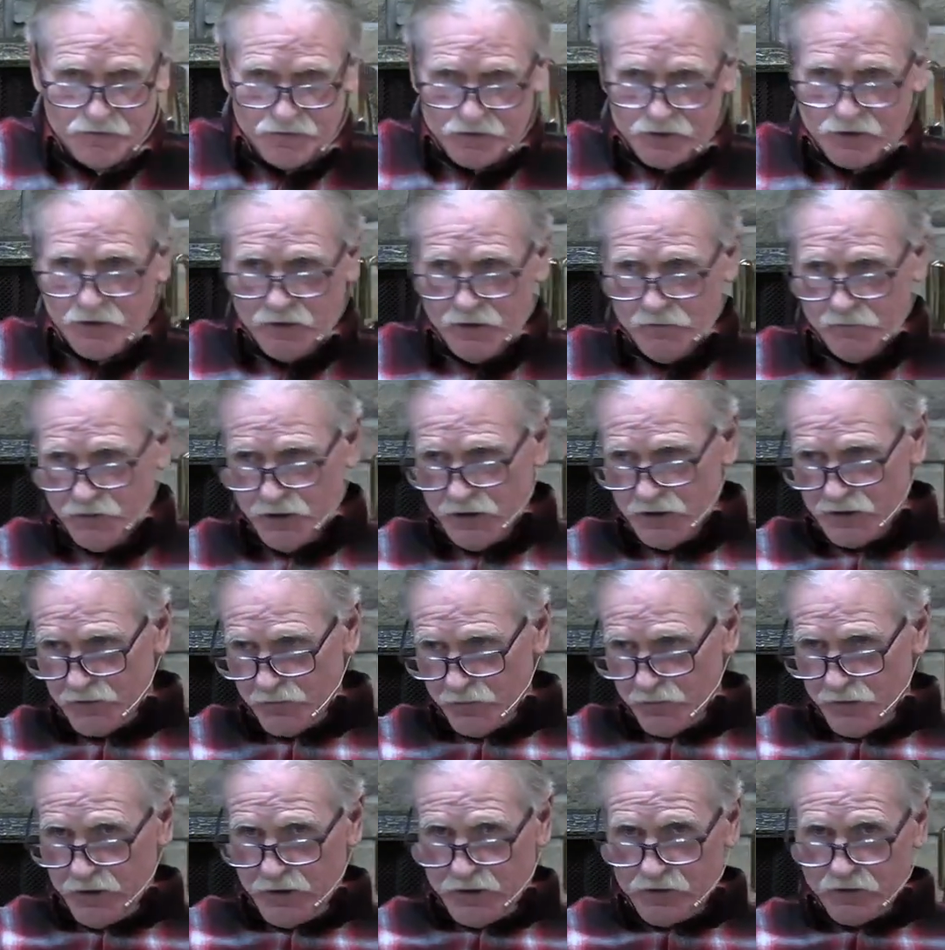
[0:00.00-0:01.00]
to come next
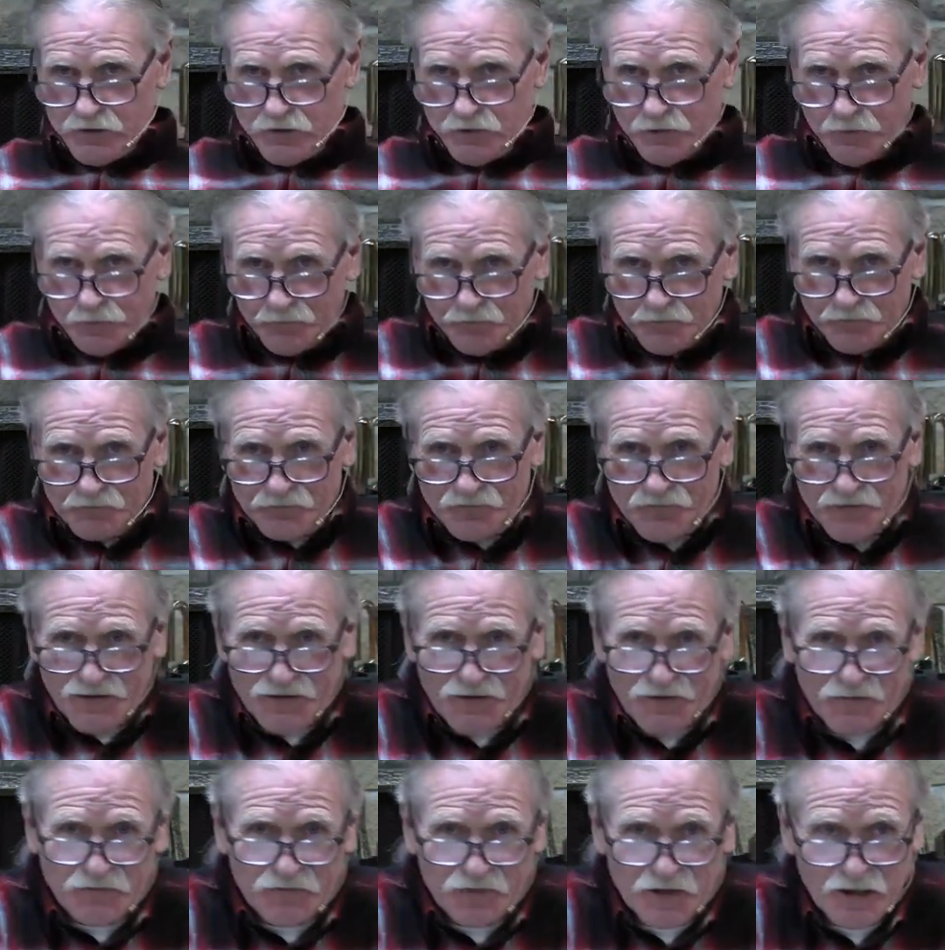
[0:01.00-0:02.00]
week, so,
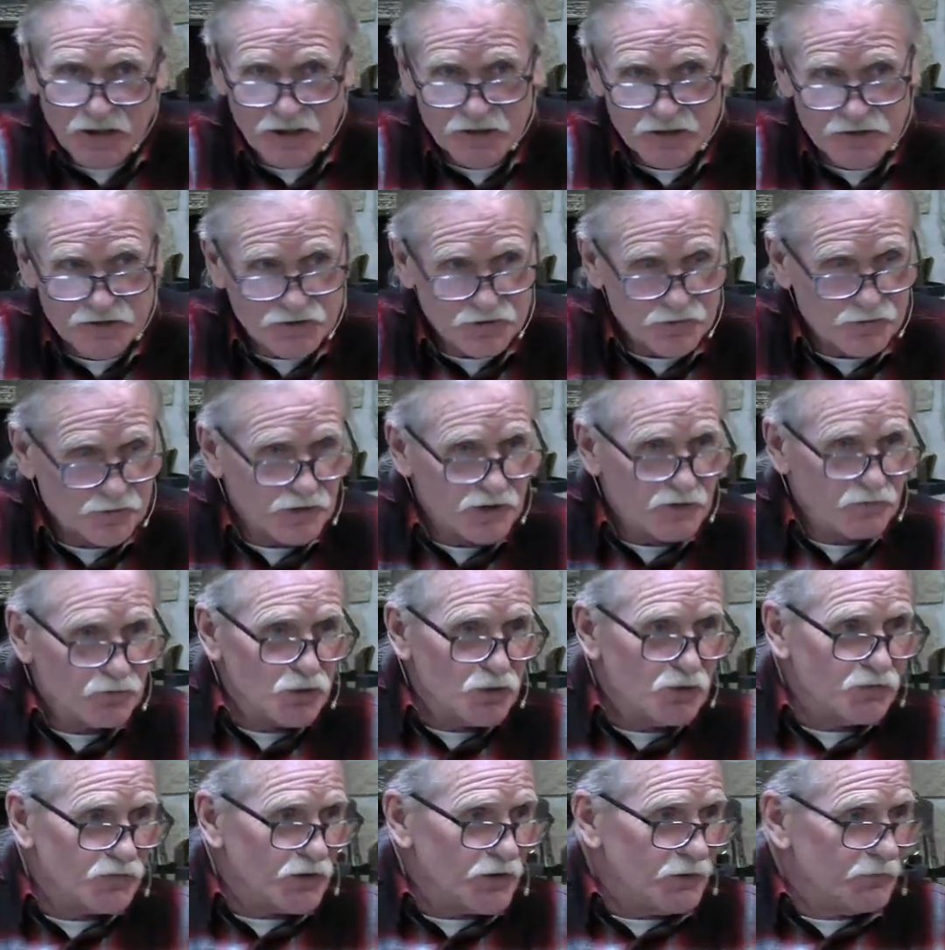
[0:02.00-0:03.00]
and it's a great
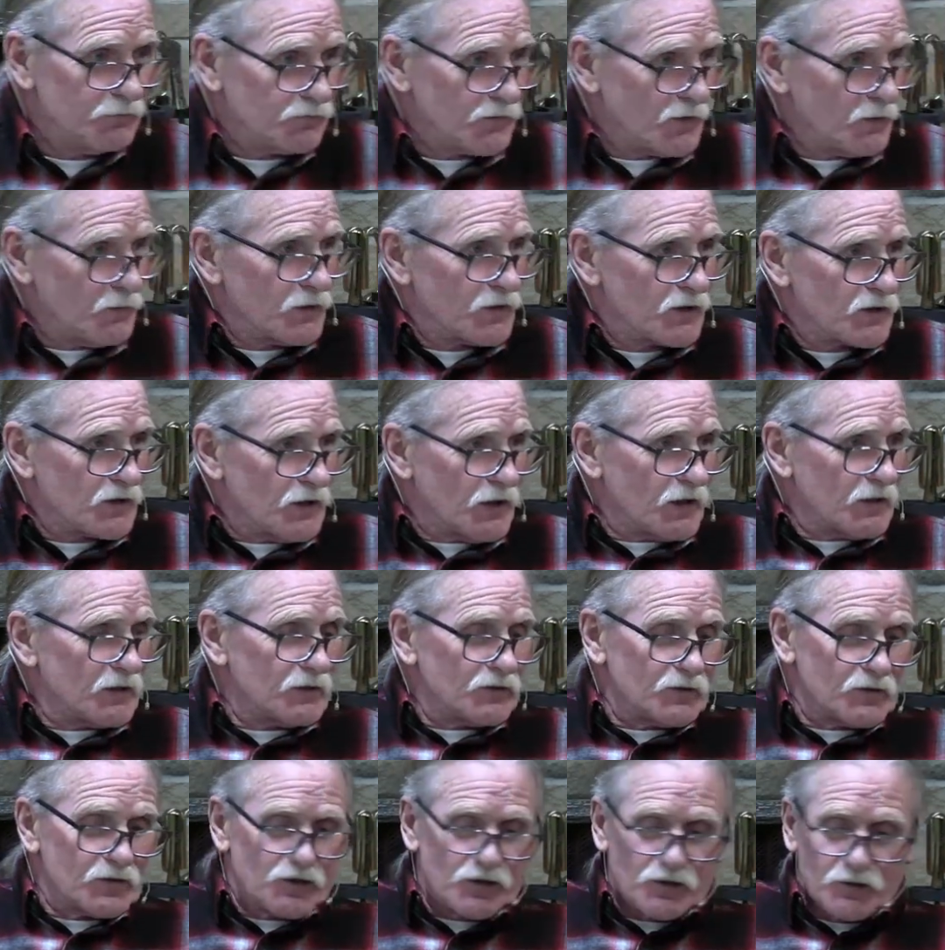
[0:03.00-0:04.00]
movie. I'm
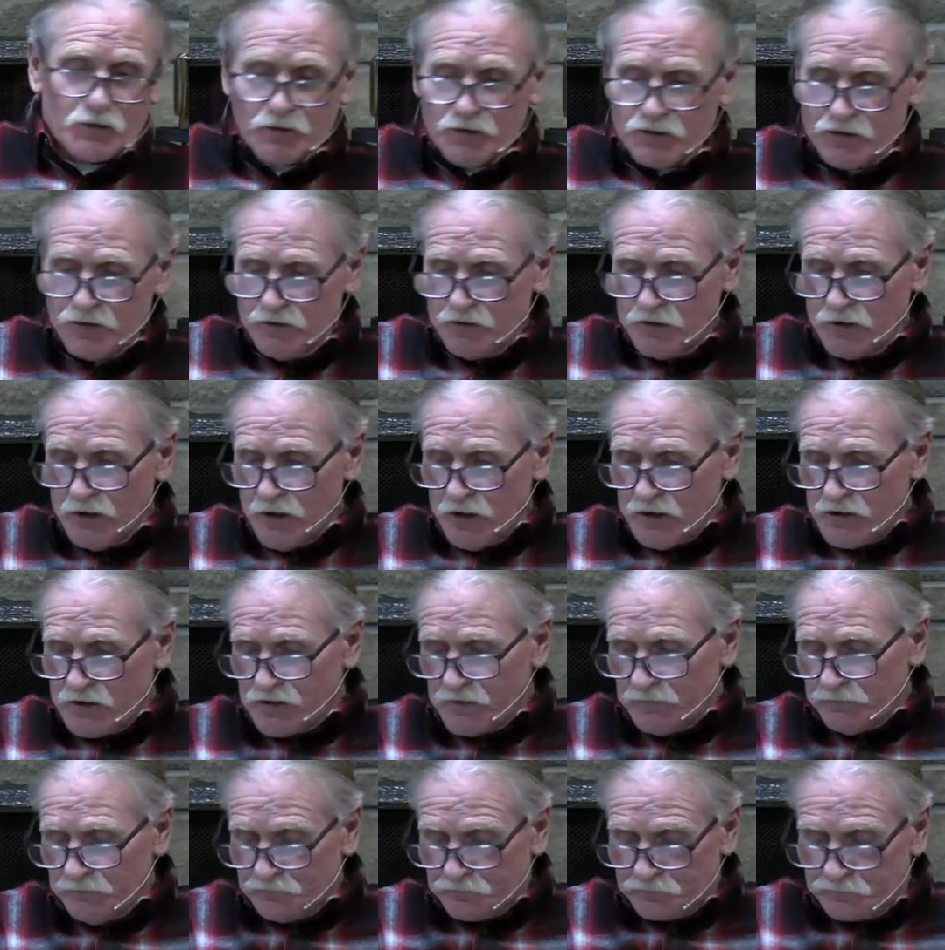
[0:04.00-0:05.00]
excited to show it to you
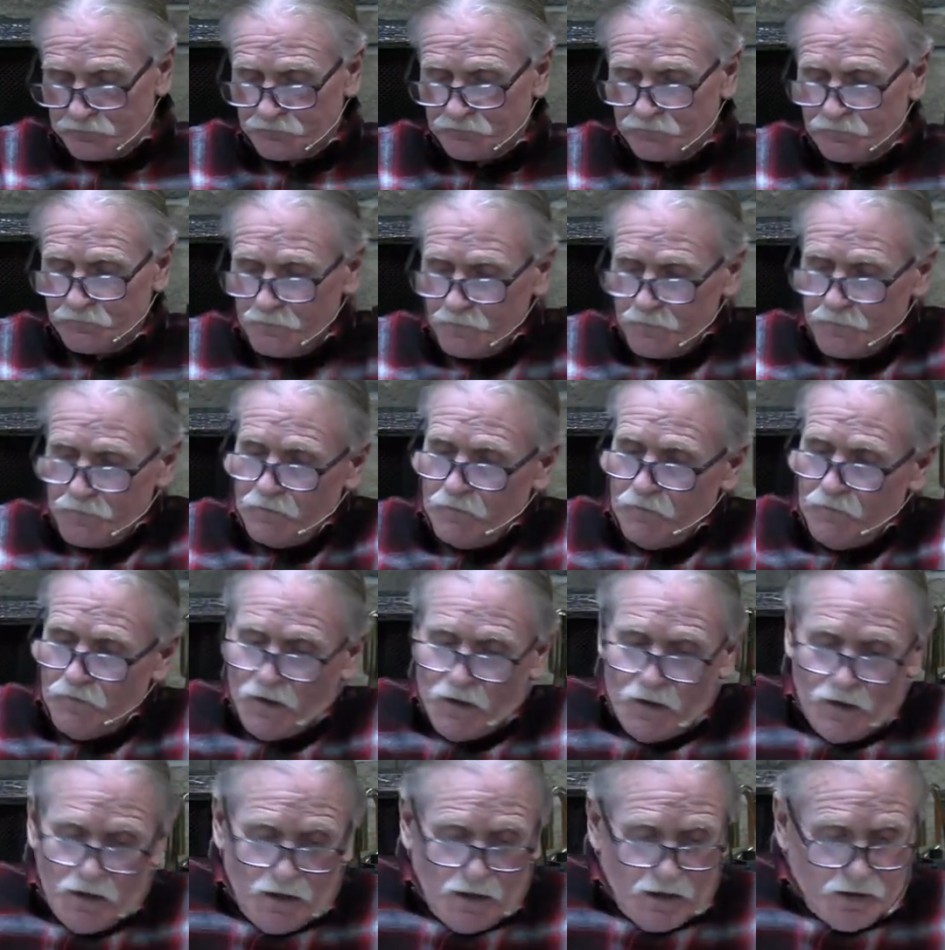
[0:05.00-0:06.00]
guys.
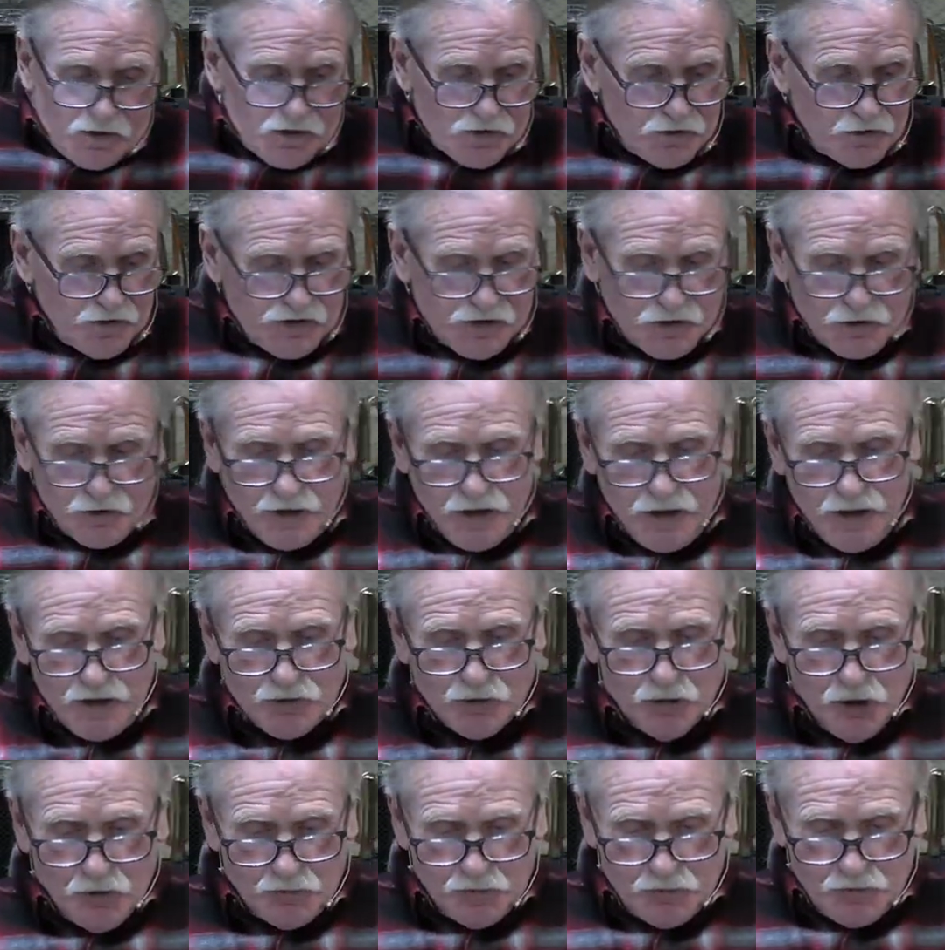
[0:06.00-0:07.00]
So let's go ahead
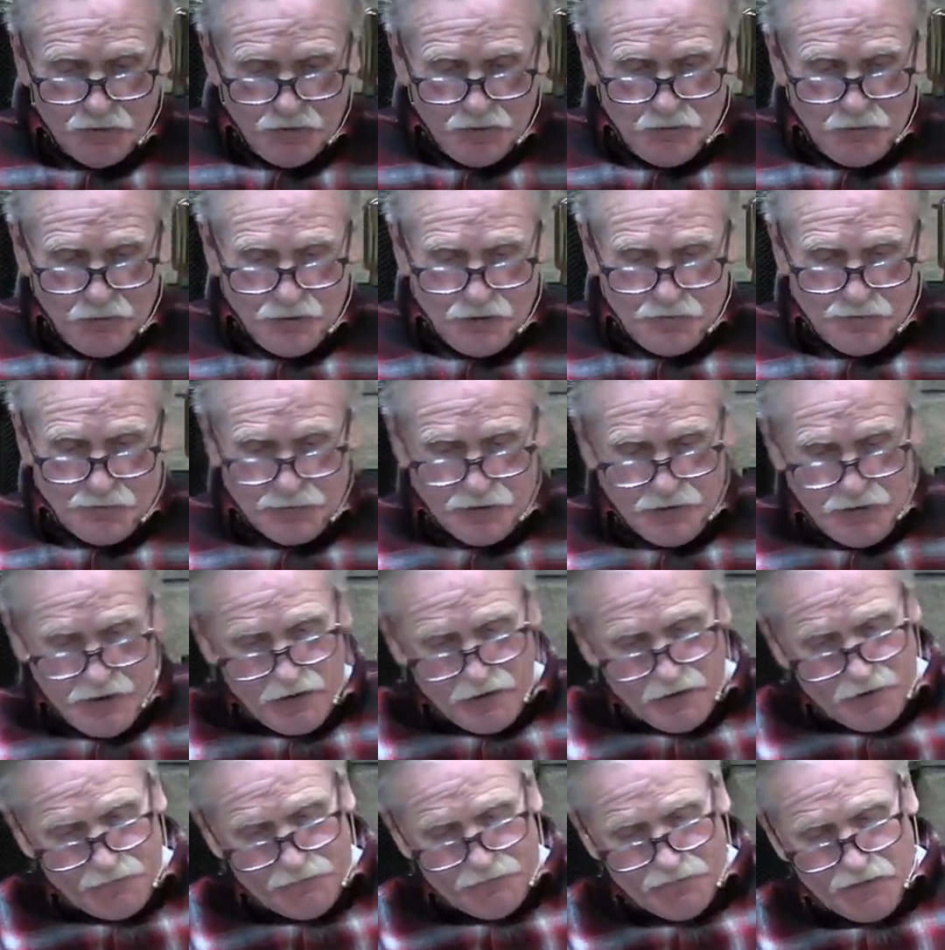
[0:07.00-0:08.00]
and open with a word of
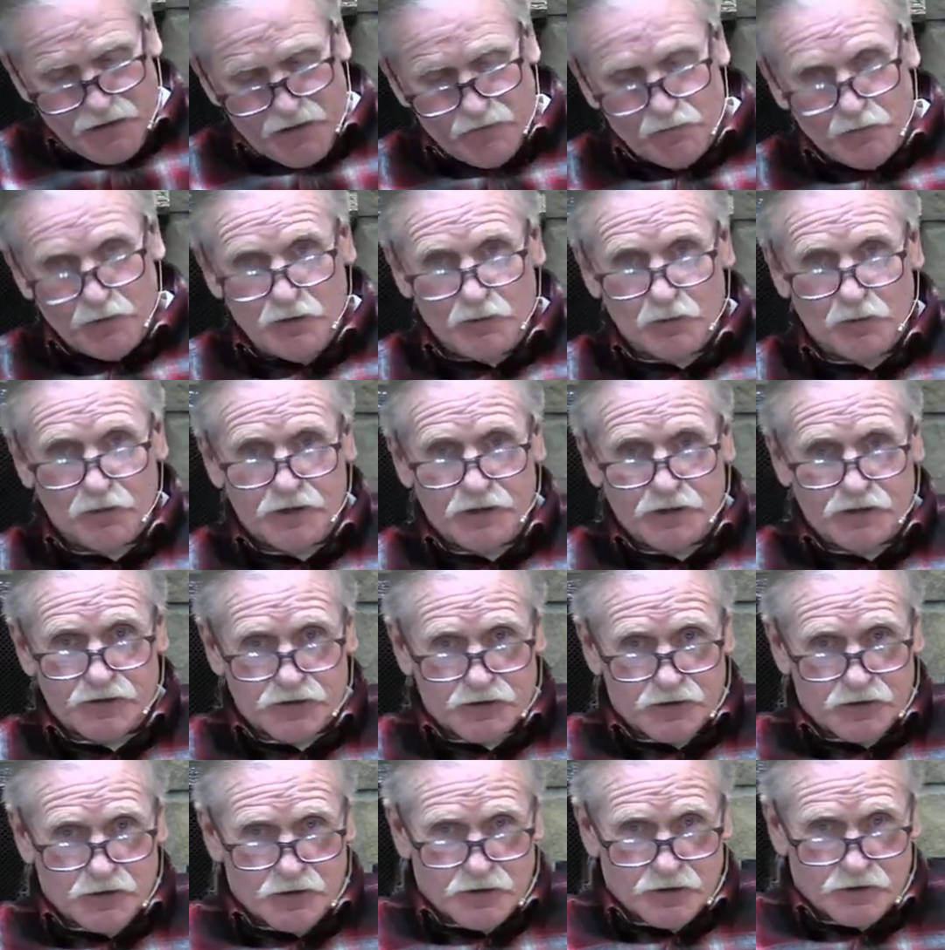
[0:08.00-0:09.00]
prayer, and we will get
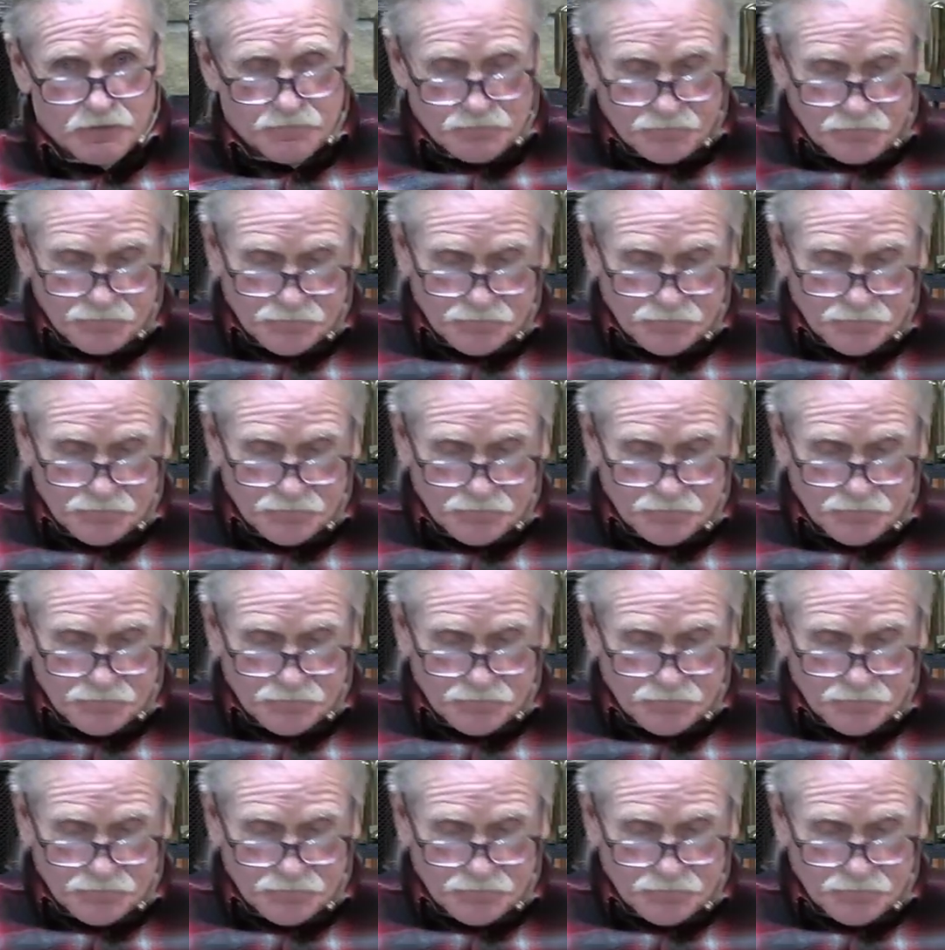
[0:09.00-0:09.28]
started.